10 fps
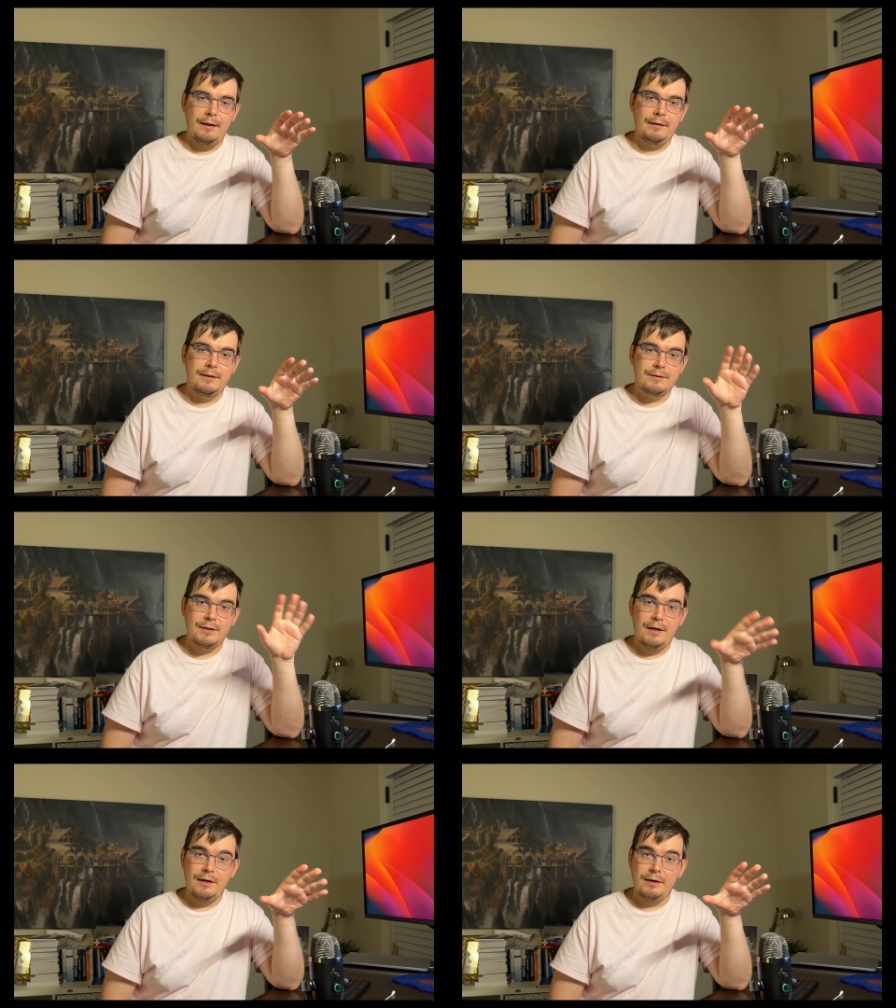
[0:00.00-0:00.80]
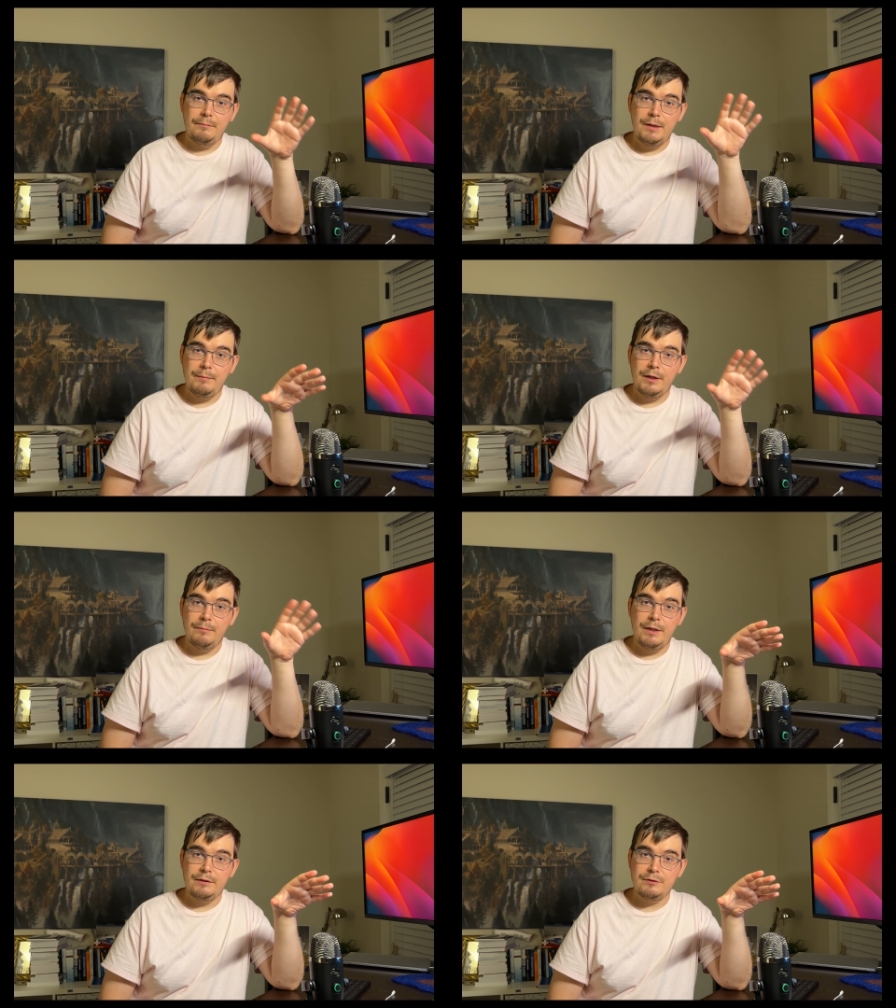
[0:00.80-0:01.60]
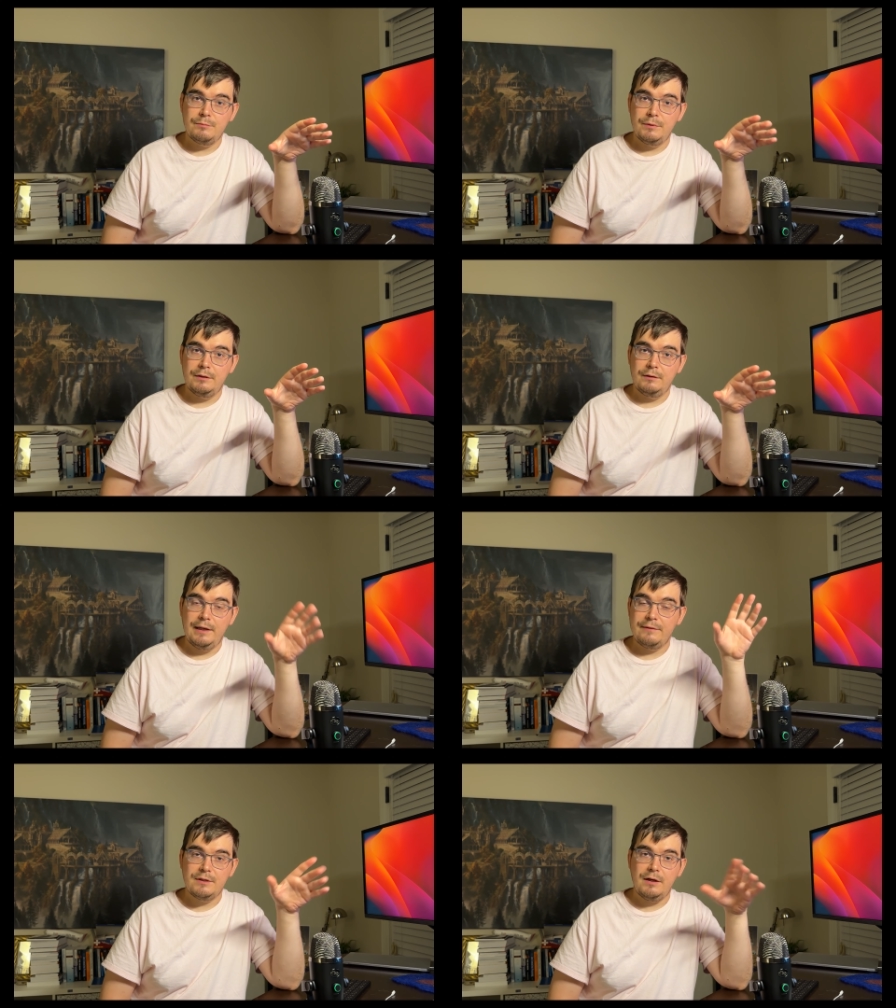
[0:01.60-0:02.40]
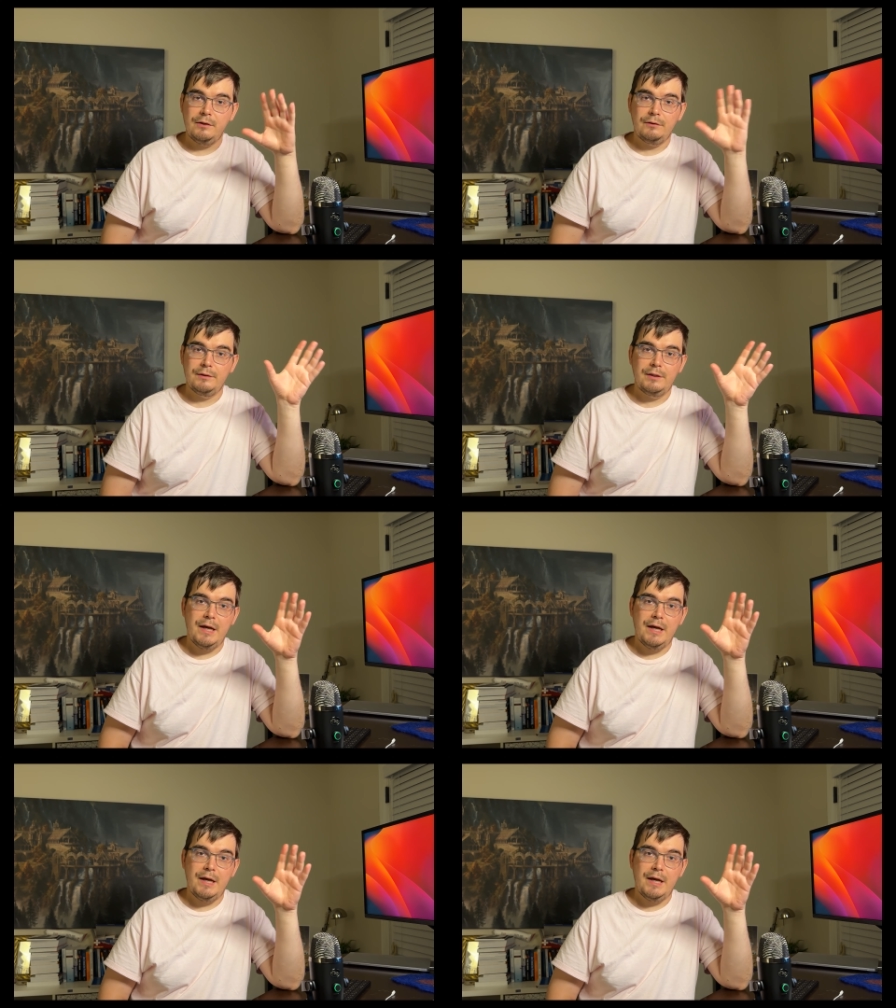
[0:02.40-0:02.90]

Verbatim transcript: entire memory management lifecycle in the